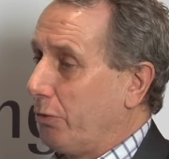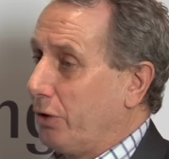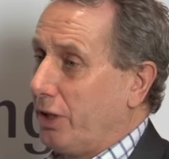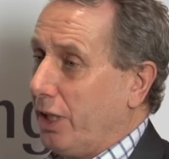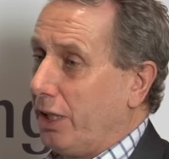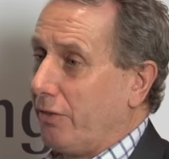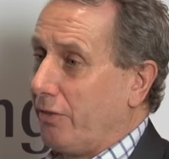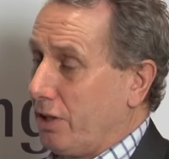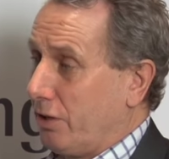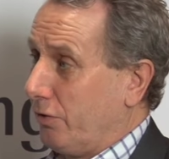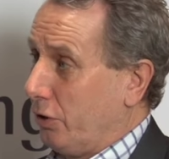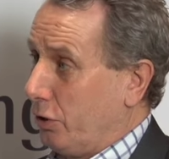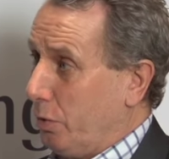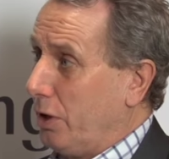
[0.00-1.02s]
but taking a vessel
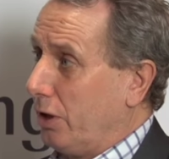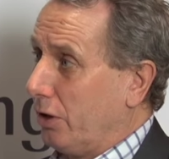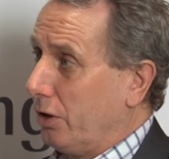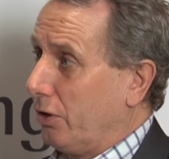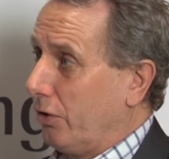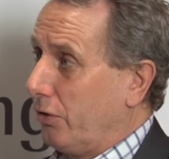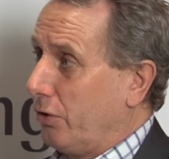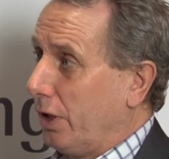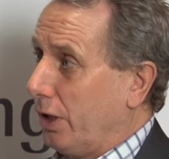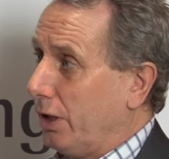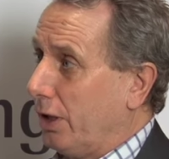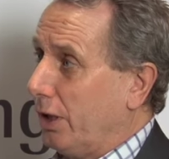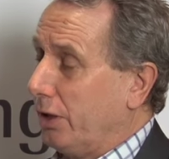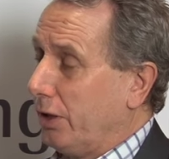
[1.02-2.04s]
for a 20-year contract,
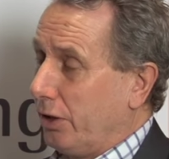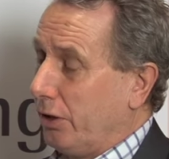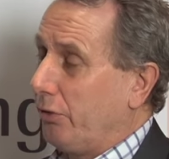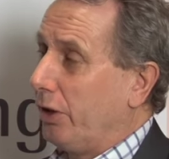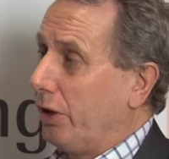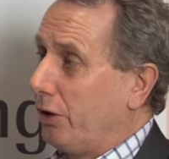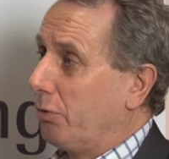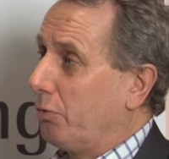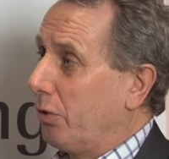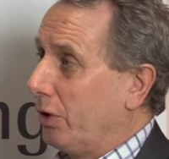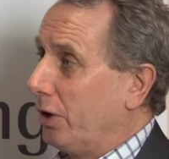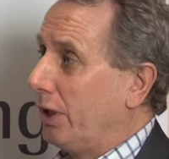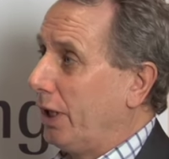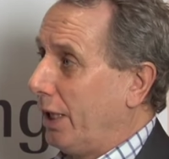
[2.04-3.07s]
then you really don't
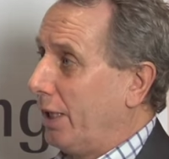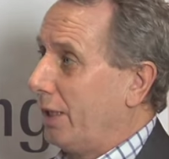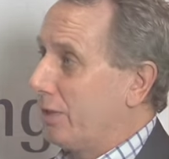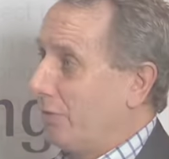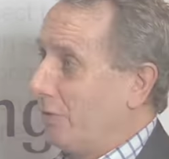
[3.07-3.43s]
want in the hands